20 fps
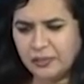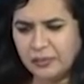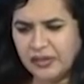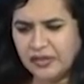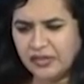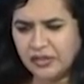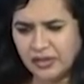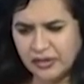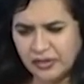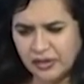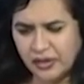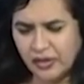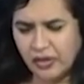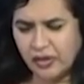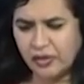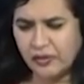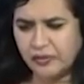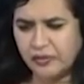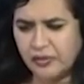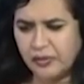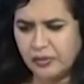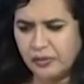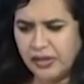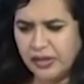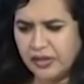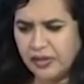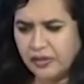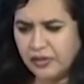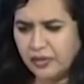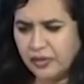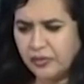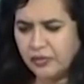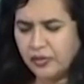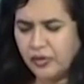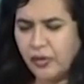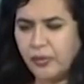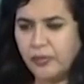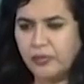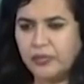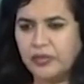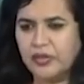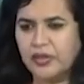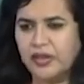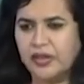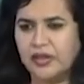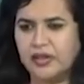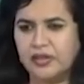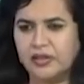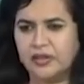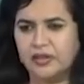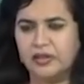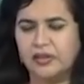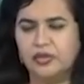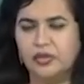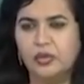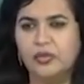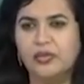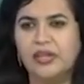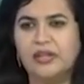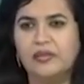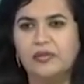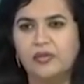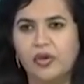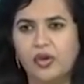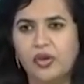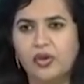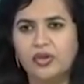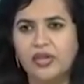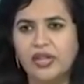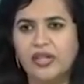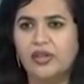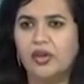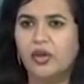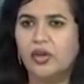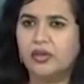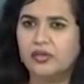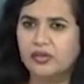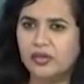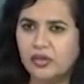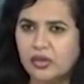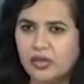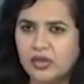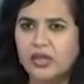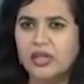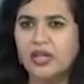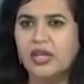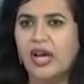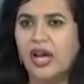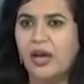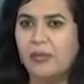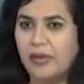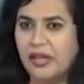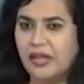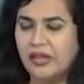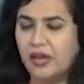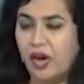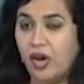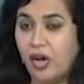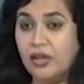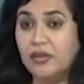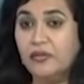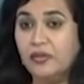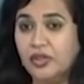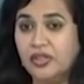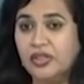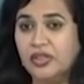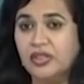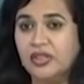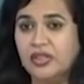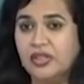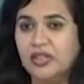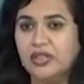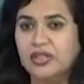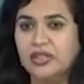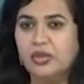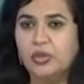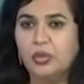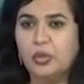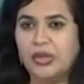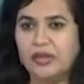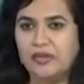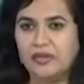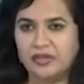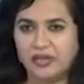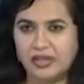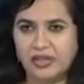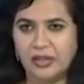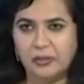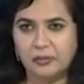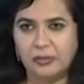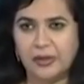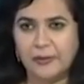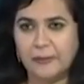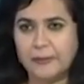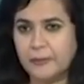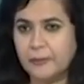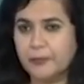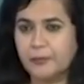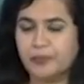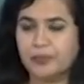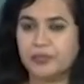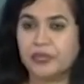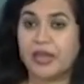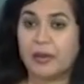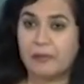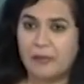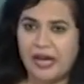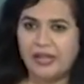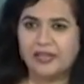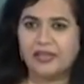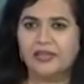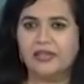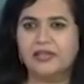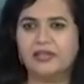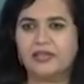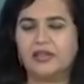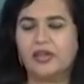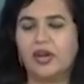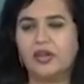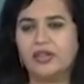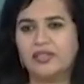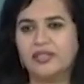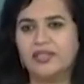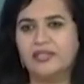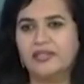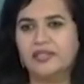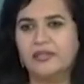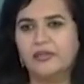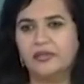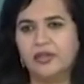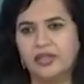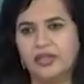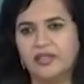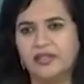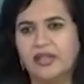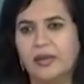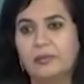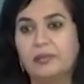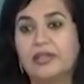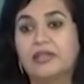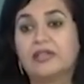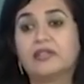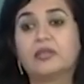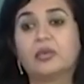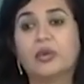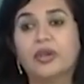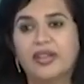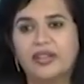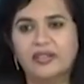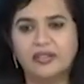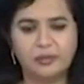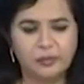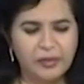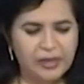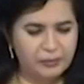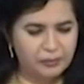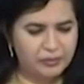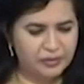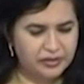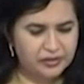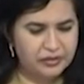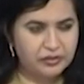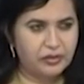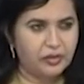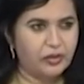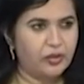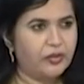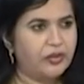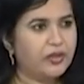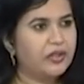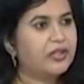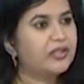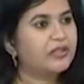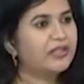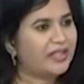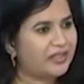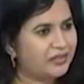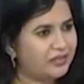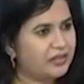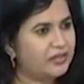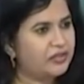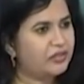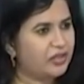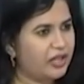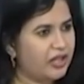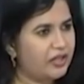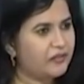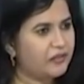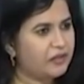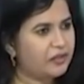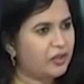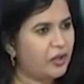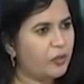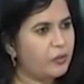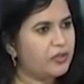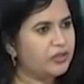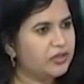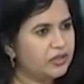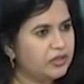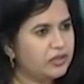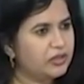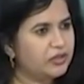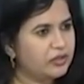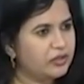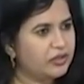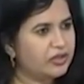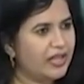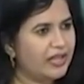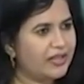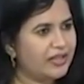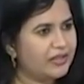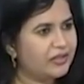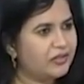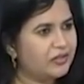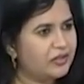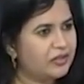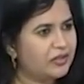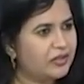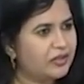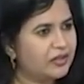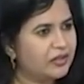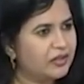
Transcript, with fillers: especially the uh, filmmakers of from the uh, Nouvelle Vogue and also Hollywood New Wave cinema. Martin Scorsese, for example, swears by Bresson, Taxi Driver, Robert De Niro character.